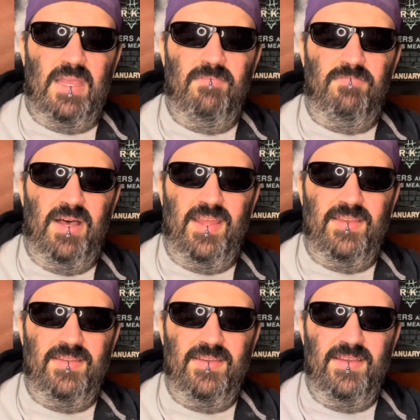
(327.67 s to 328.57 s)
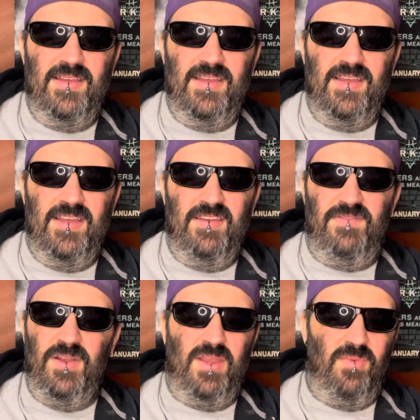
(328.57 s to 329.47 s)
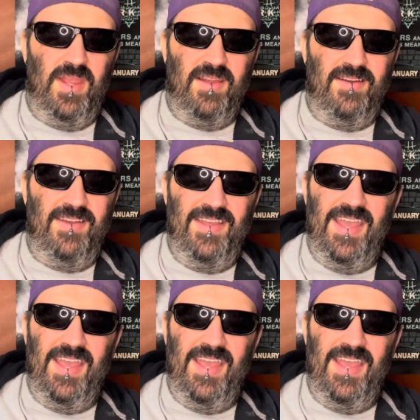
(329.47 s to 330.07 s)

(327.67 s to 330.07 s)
But very weird.